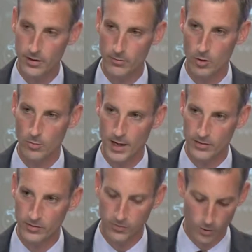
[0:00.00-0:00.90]
a
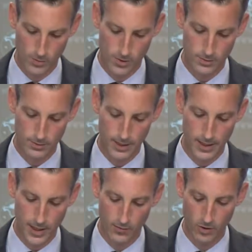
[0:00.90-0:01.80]
robust formal and
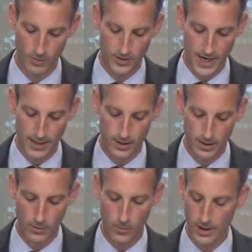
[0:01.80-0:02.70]
informal dialogue